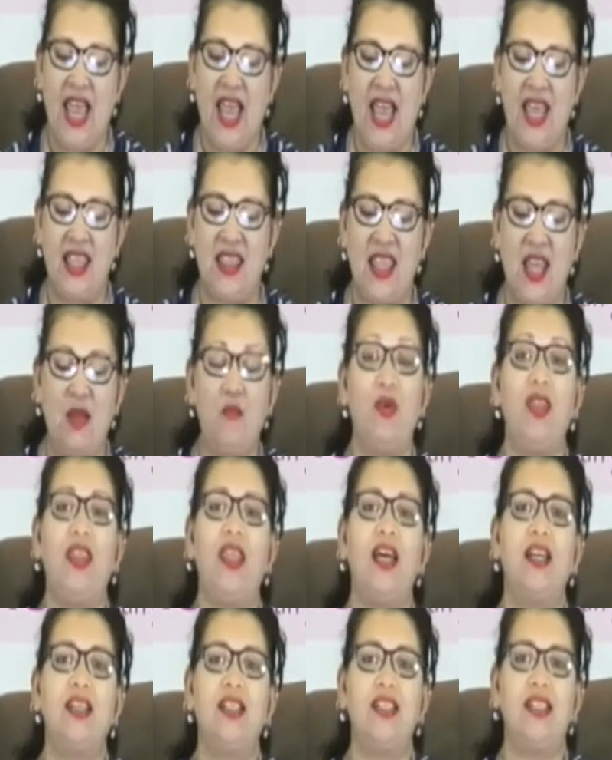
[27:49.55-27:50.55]
And that with
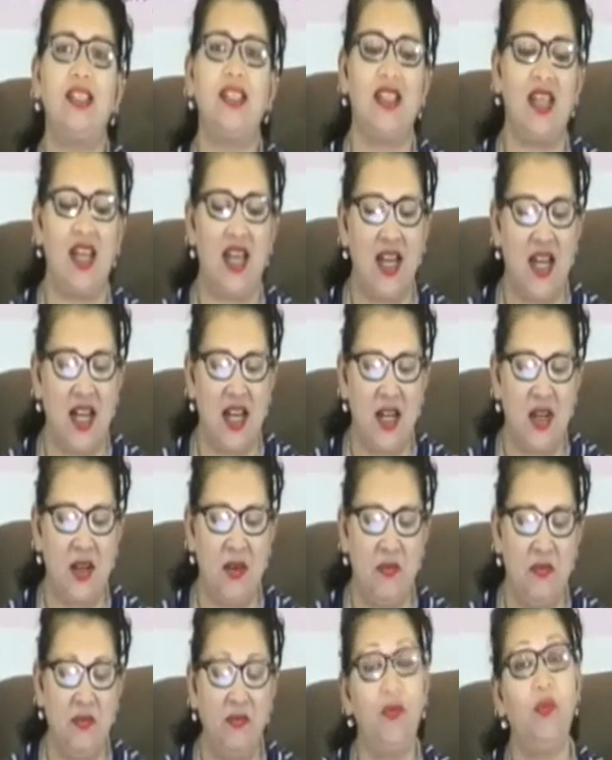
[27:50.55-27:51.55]
that,
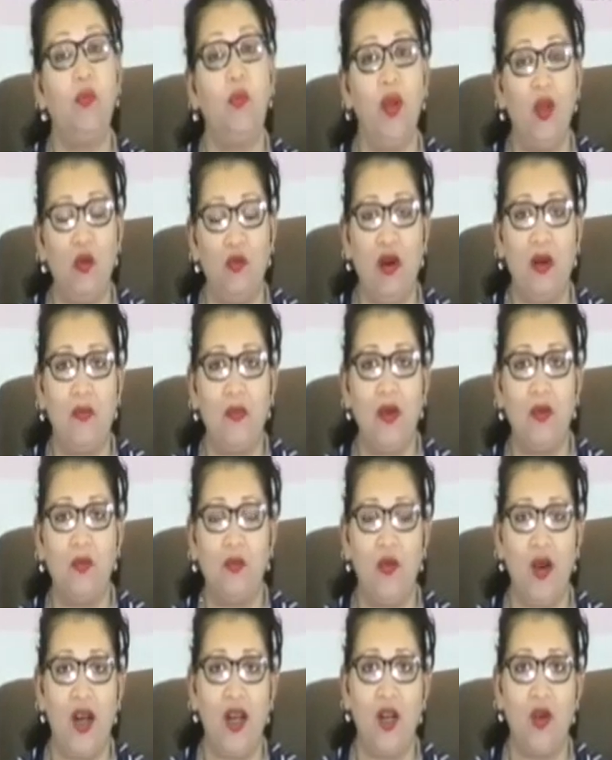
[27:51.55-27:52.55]
we'll wrap
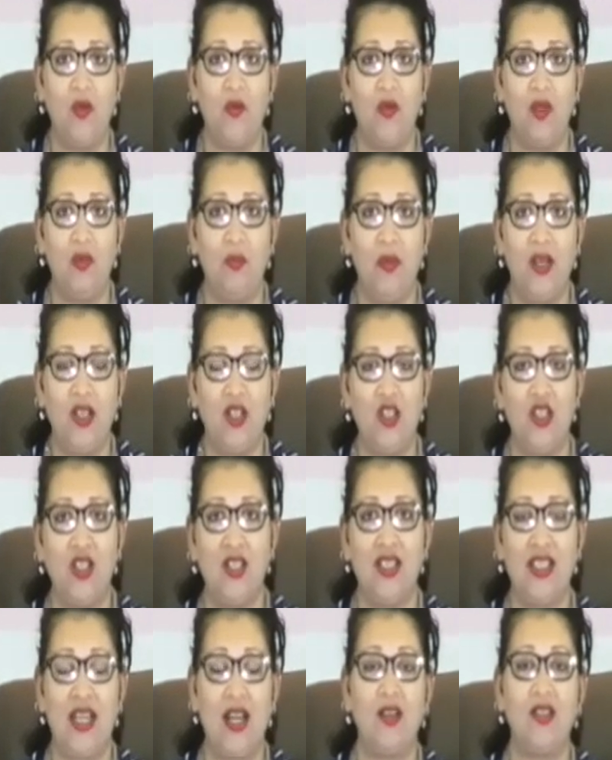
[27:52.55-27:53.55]
up Radio with
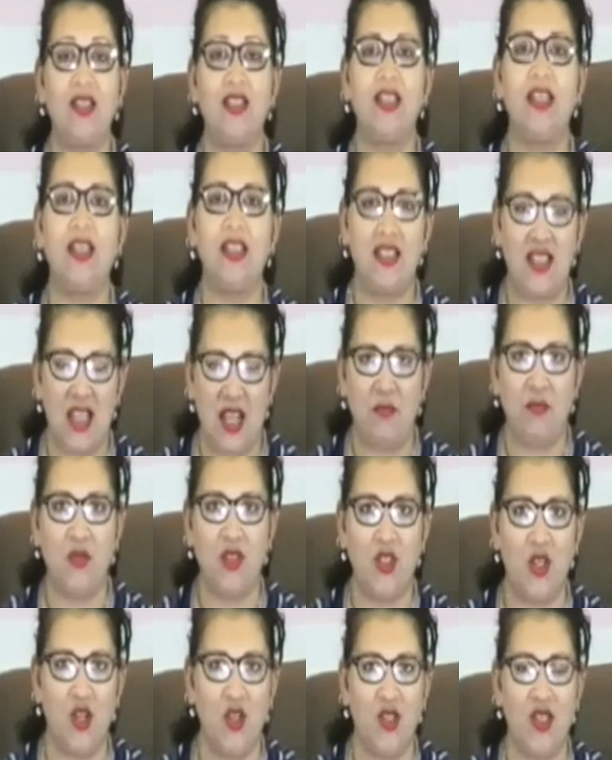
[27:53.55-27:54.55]
Pictures, our sixth
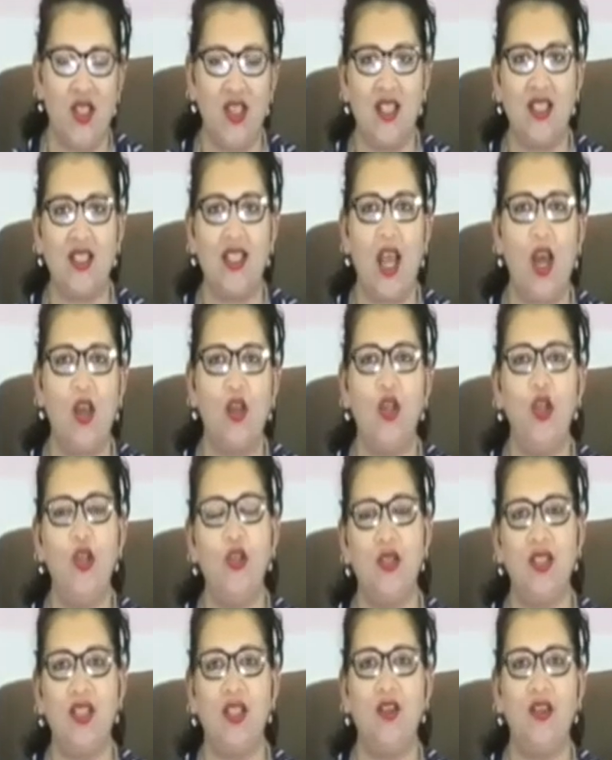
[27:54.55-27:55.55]
episode in this, our
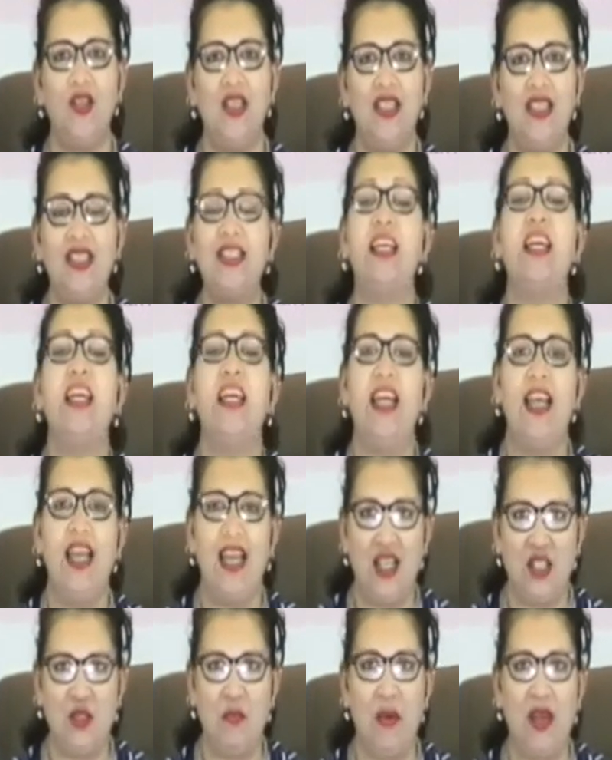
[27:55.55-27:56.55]
new series.
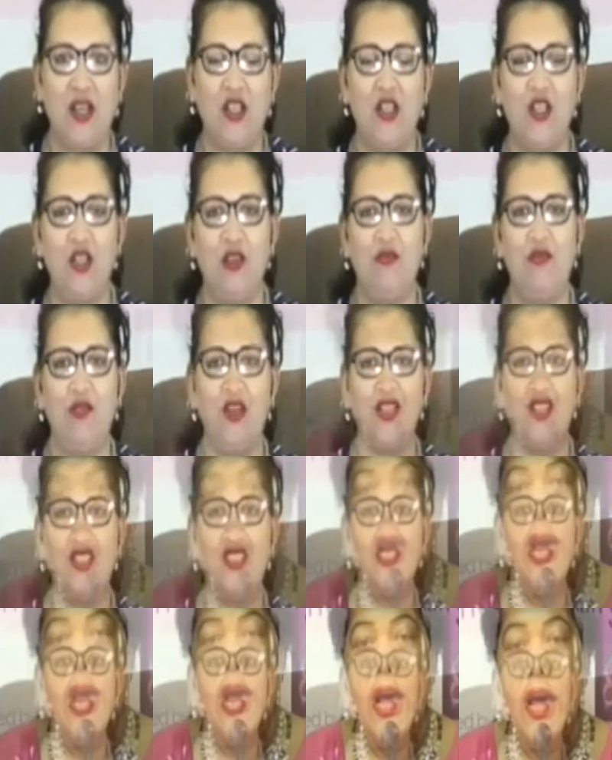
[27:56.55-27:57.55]
It's back to you,
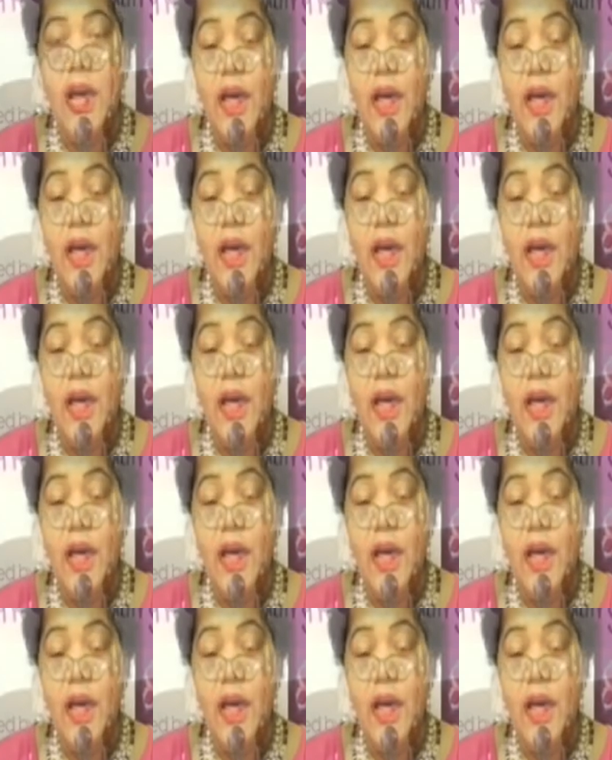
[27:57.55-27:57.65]
Frances.